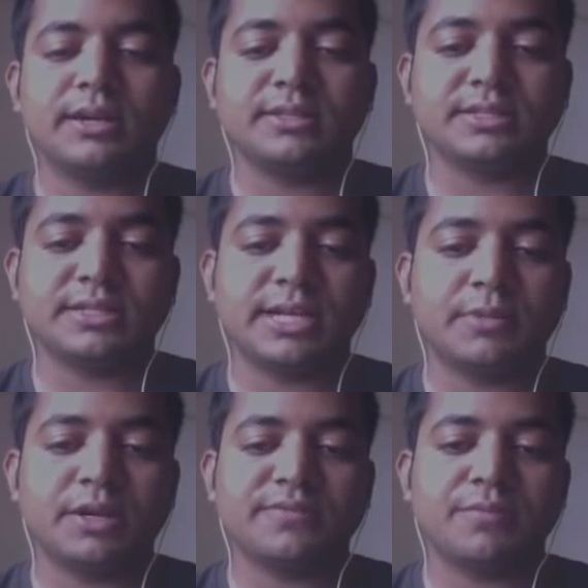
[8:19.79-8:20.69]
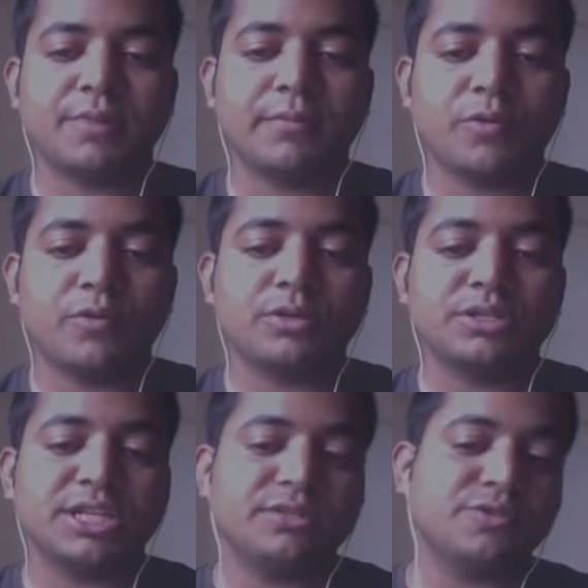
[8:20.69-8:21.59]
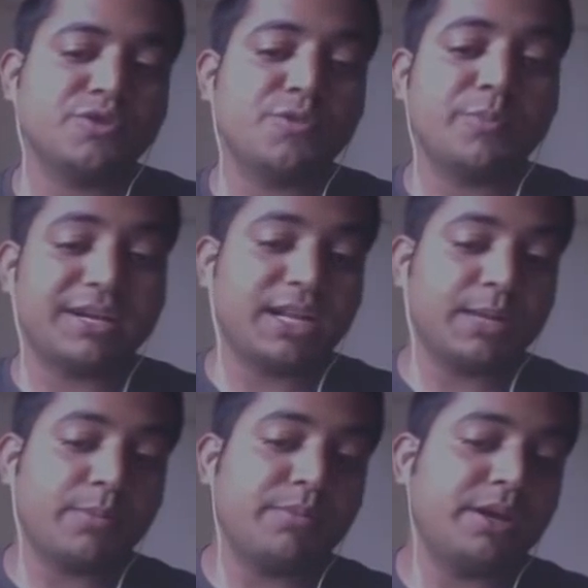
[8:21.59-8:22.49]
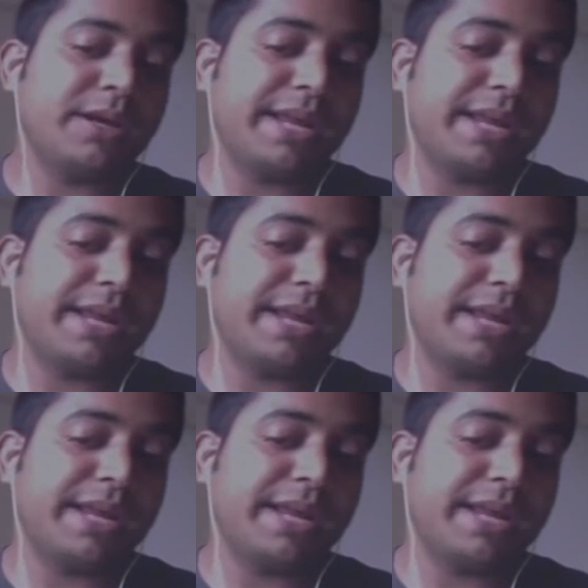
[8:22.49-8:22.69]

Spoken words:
It is a statement of Supreme Court judge, so you better remember it.